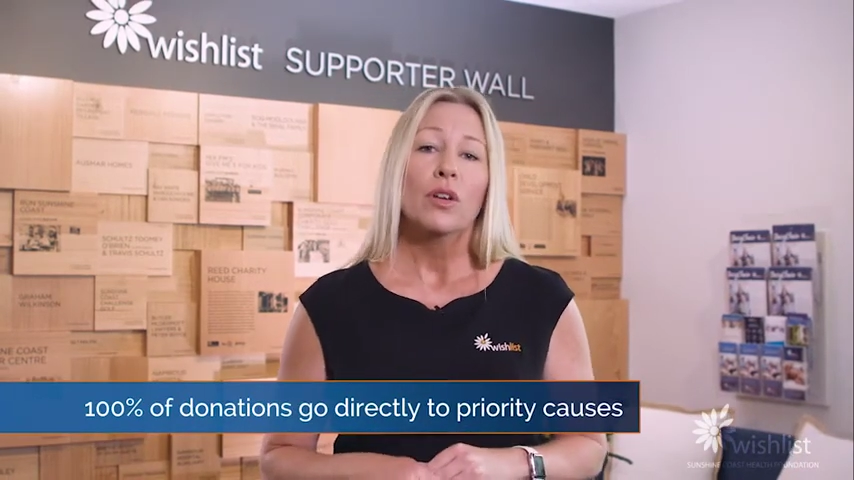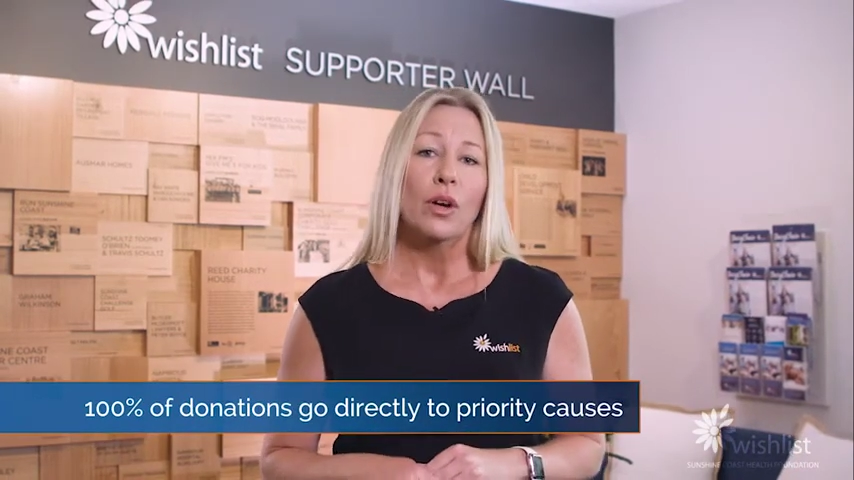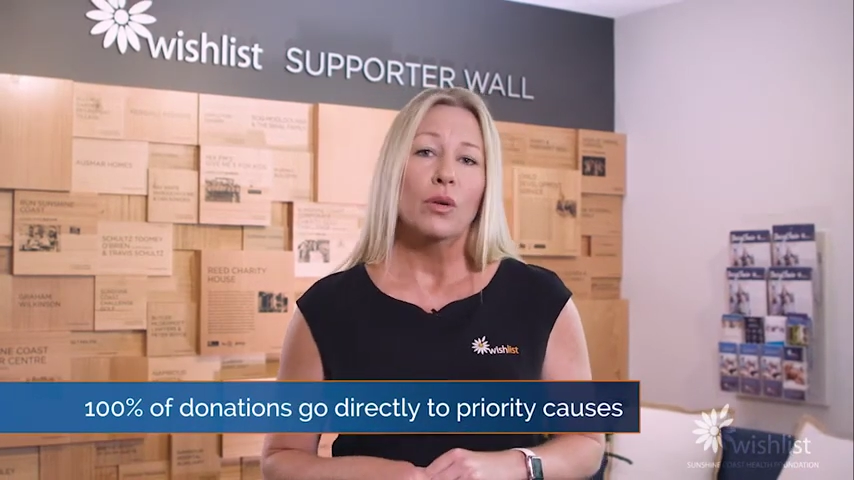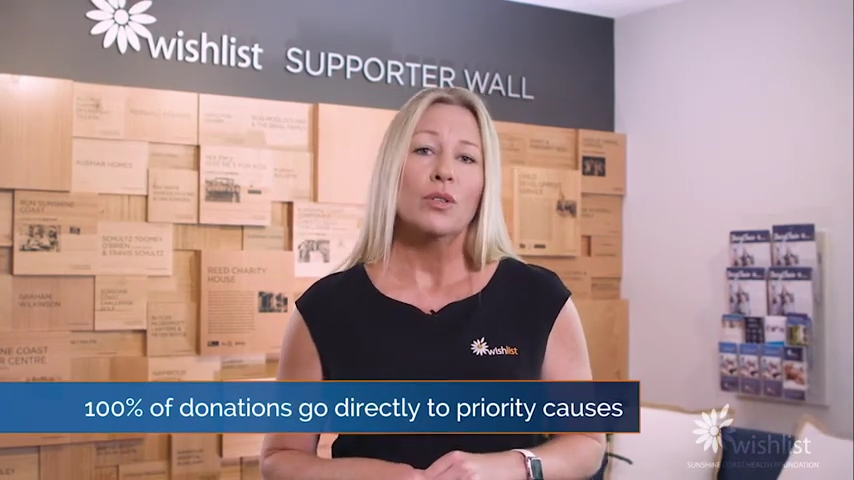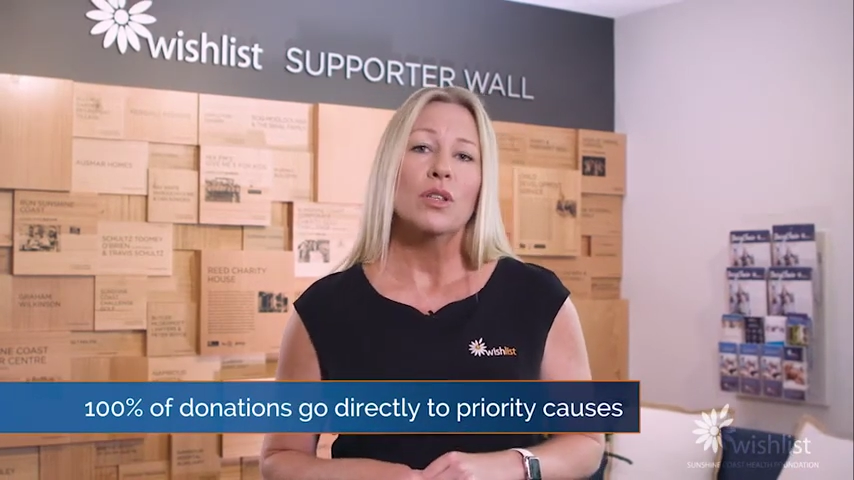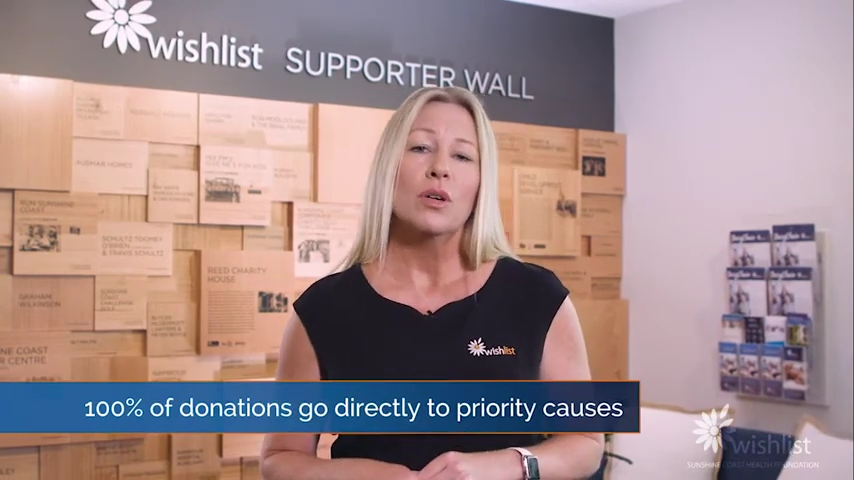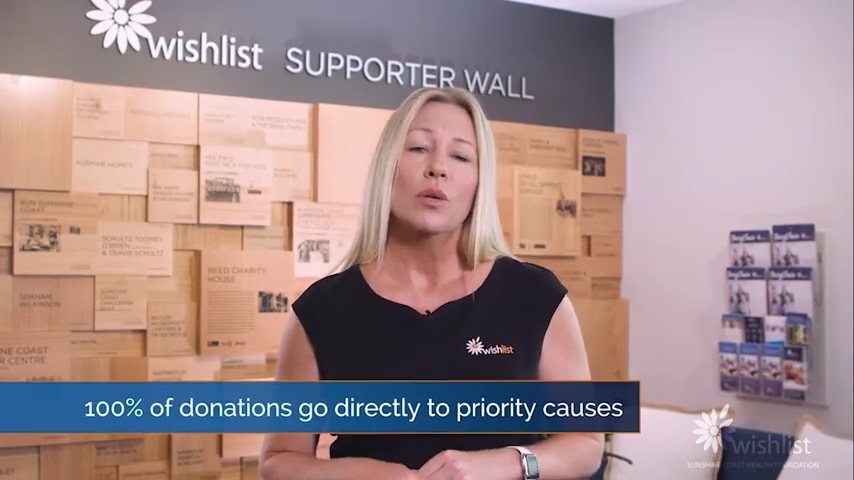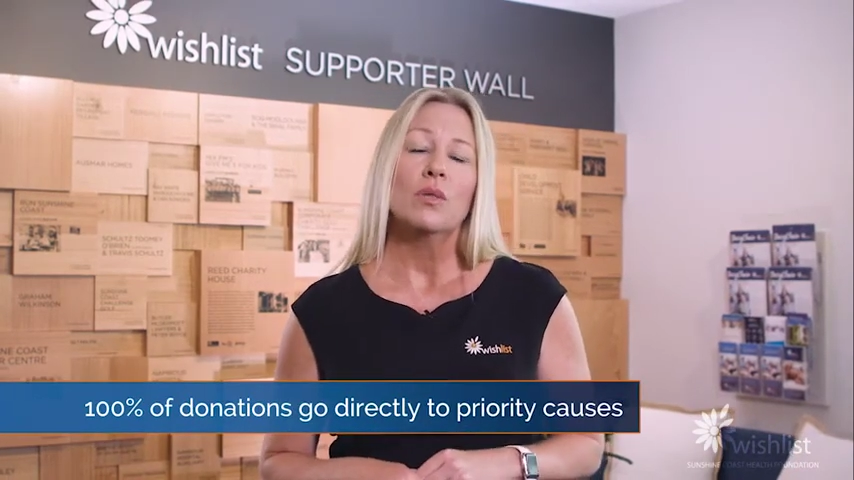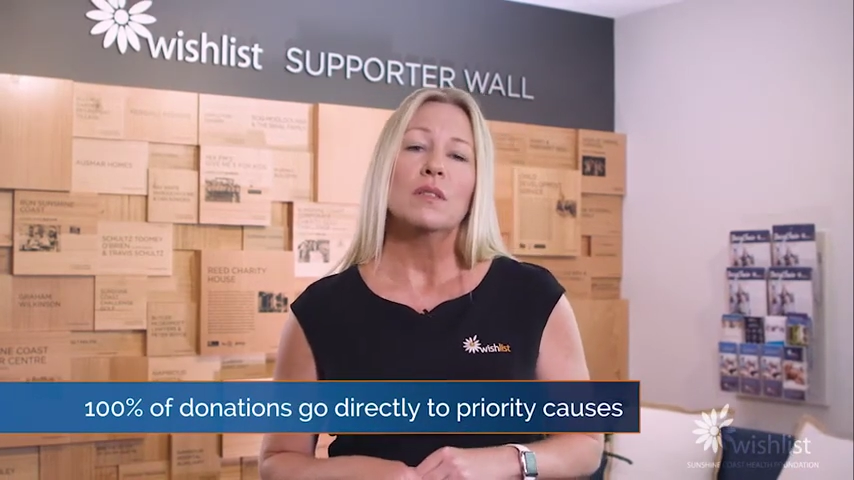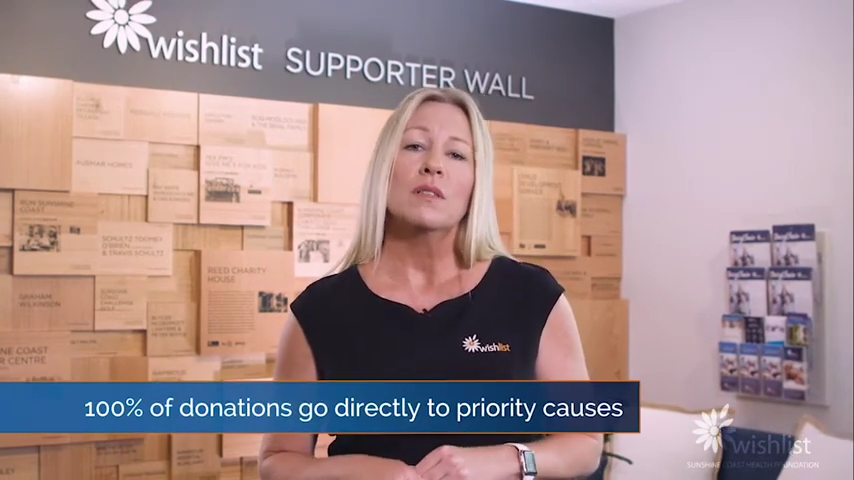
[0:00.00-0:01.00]
go to the
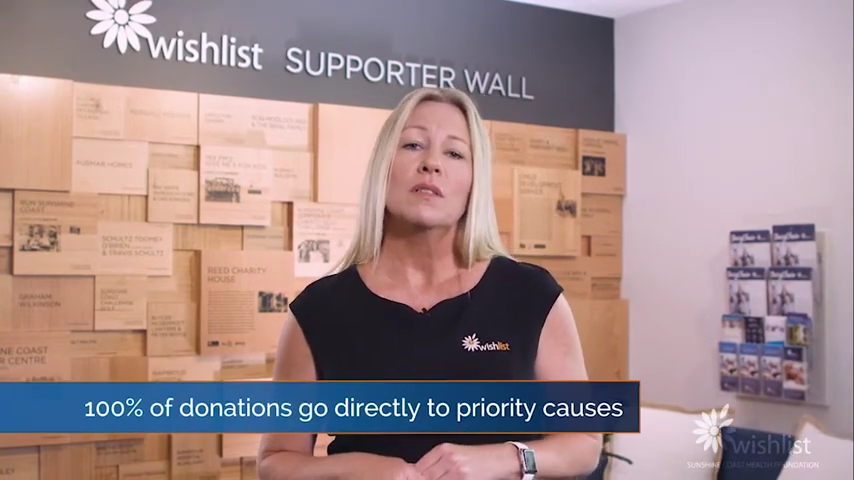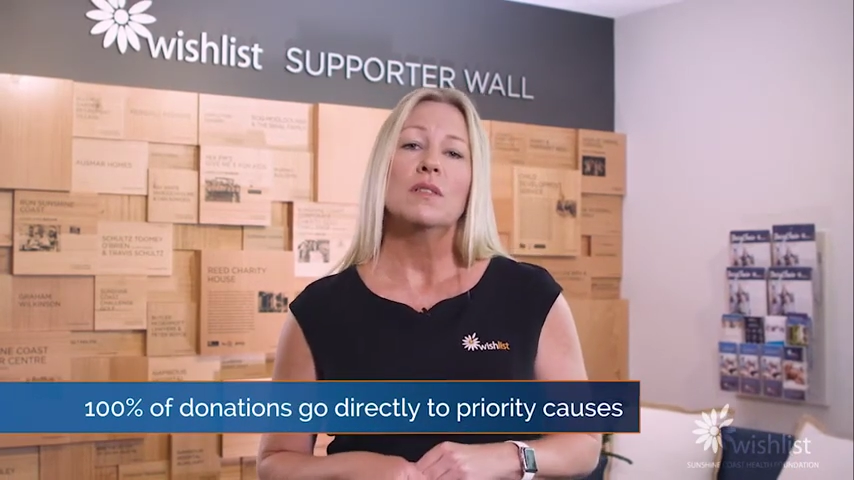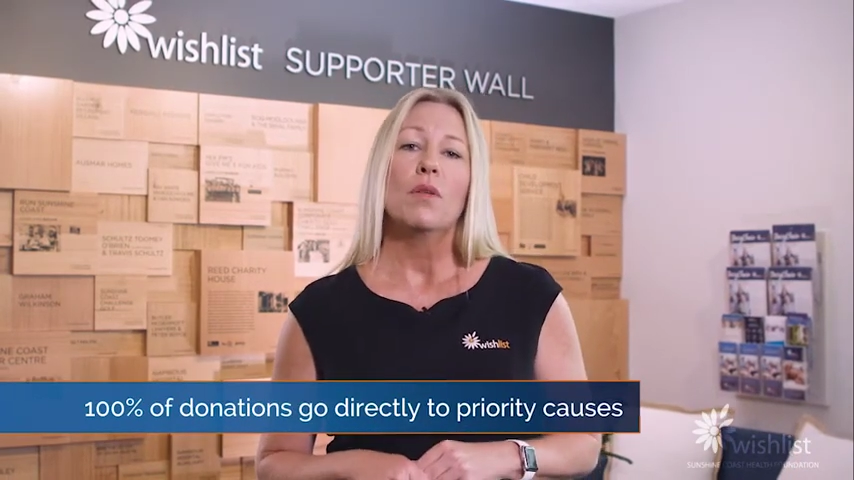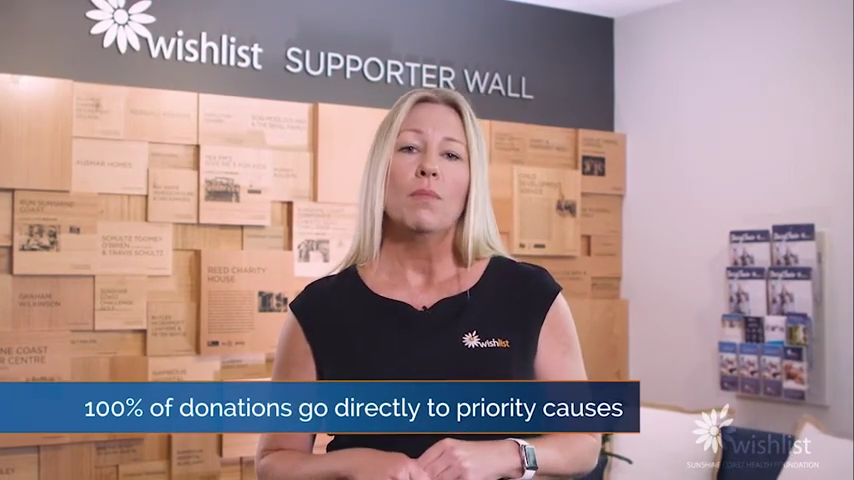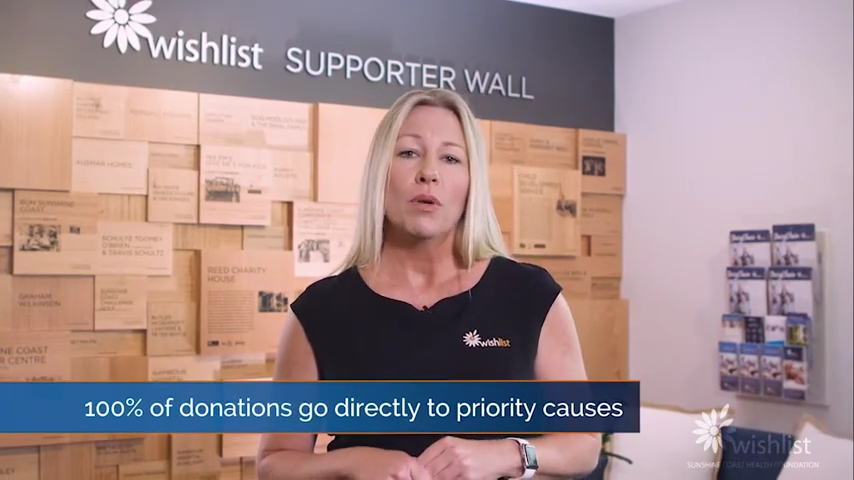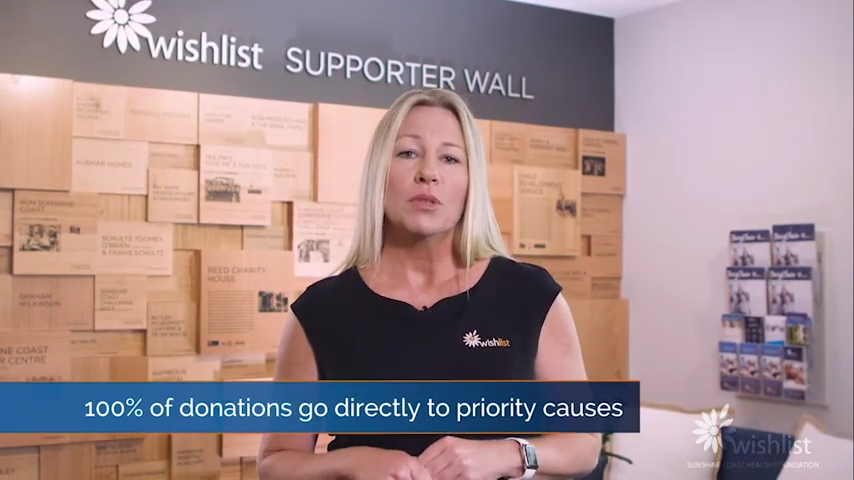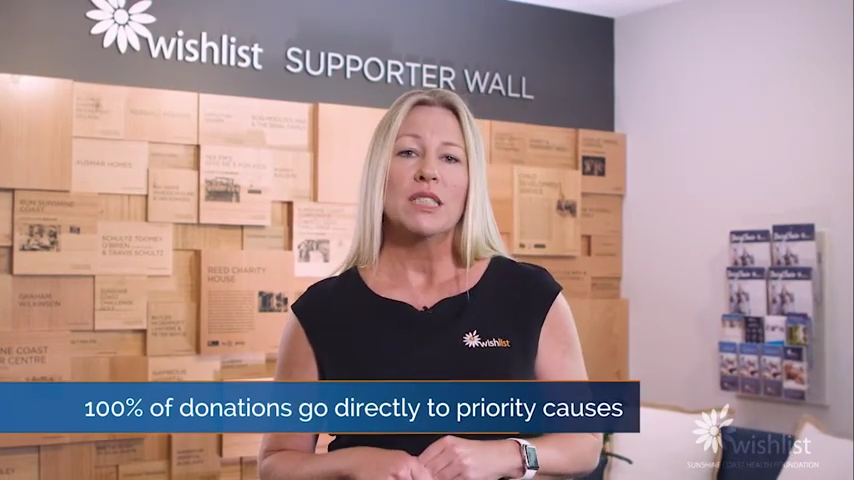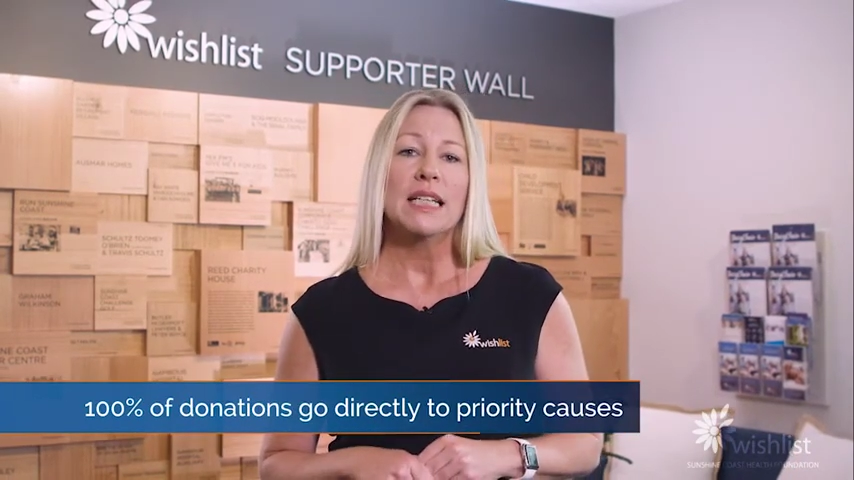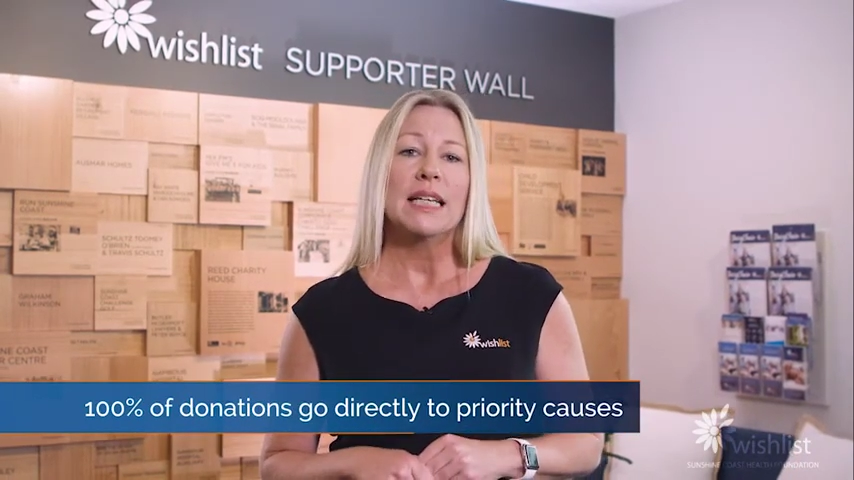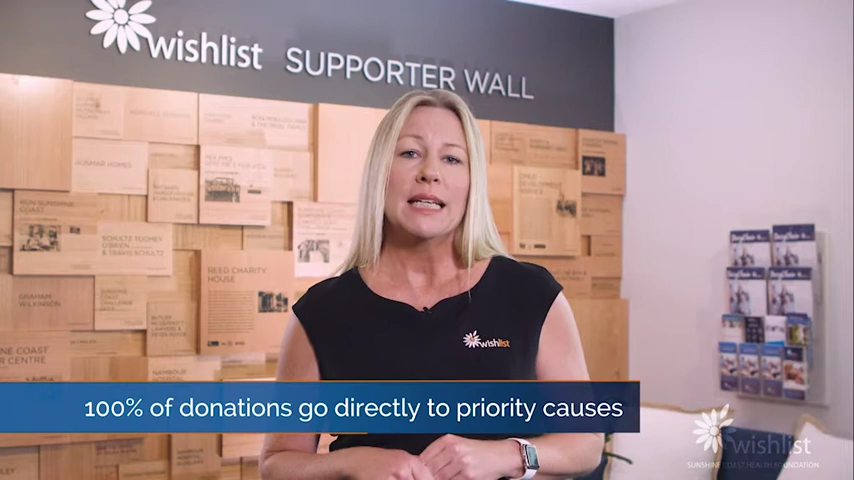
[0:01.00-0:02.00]
causes
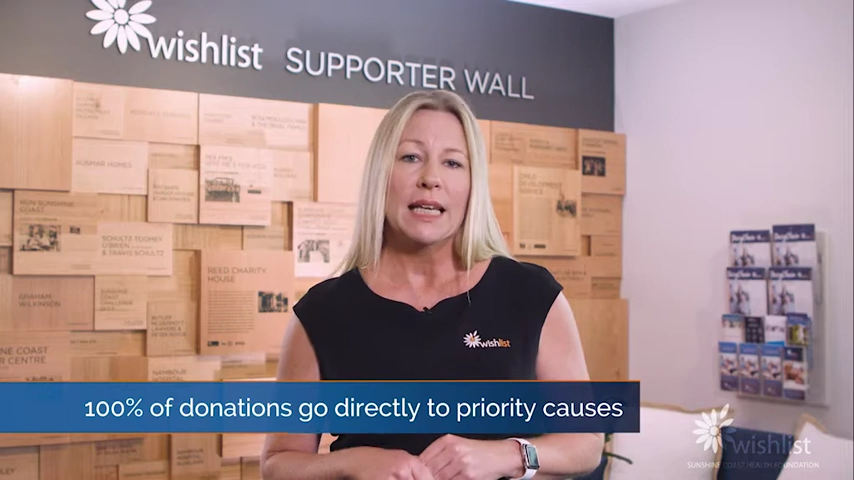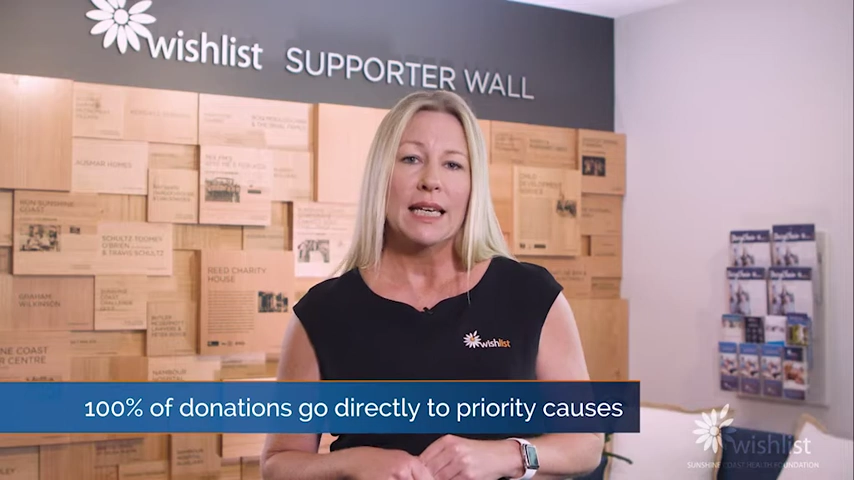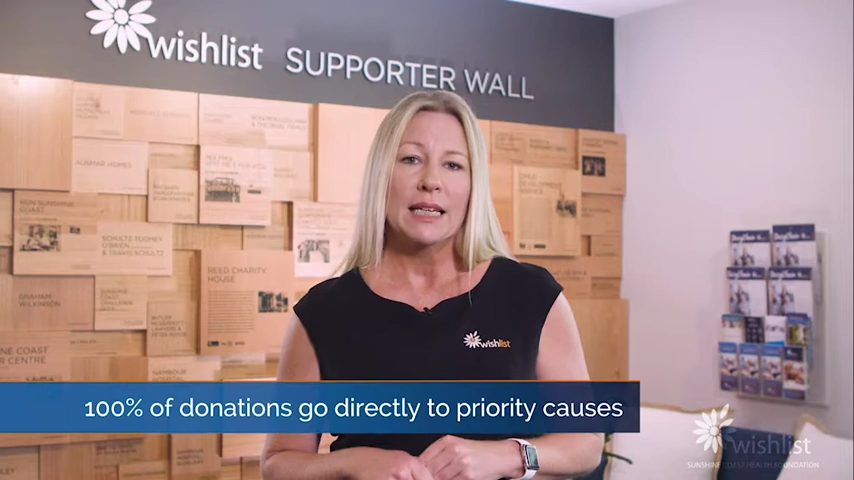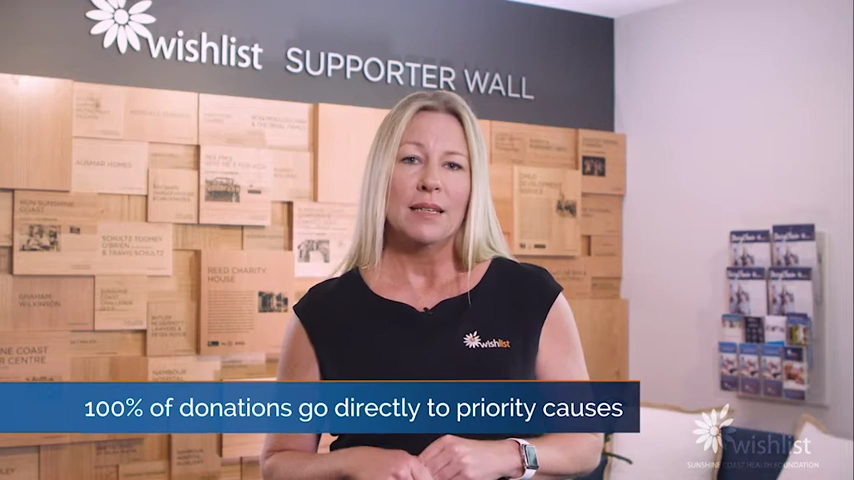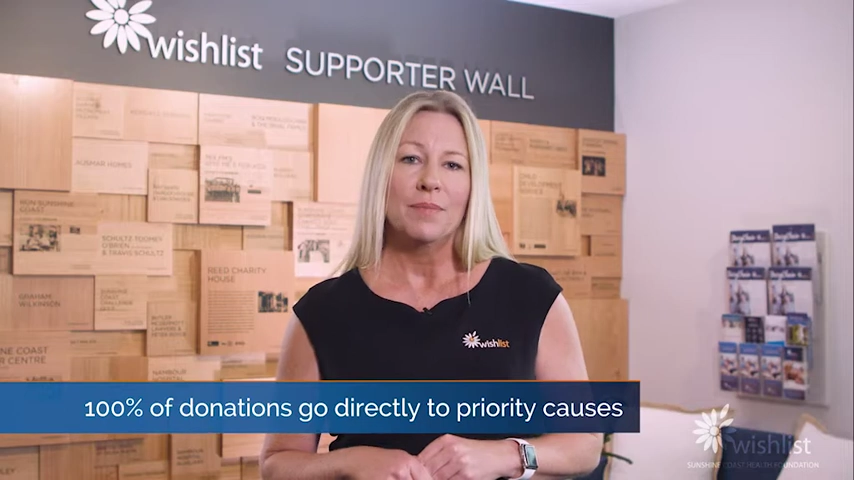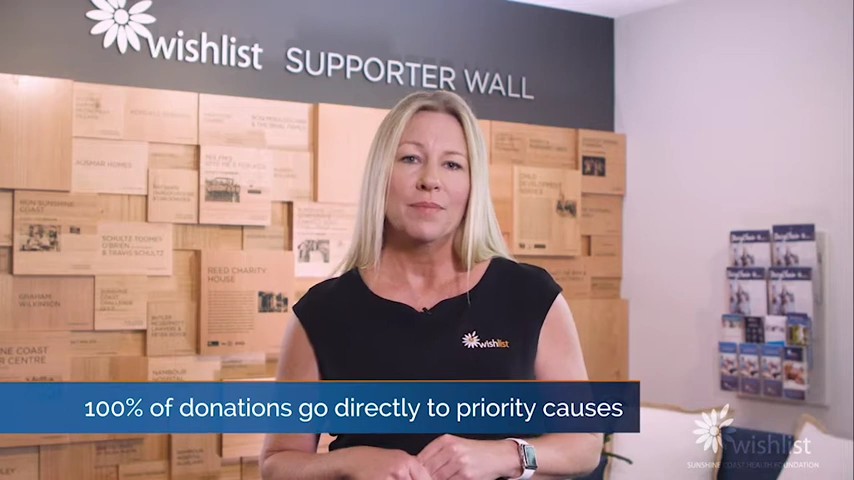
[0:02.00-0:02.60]
most in need.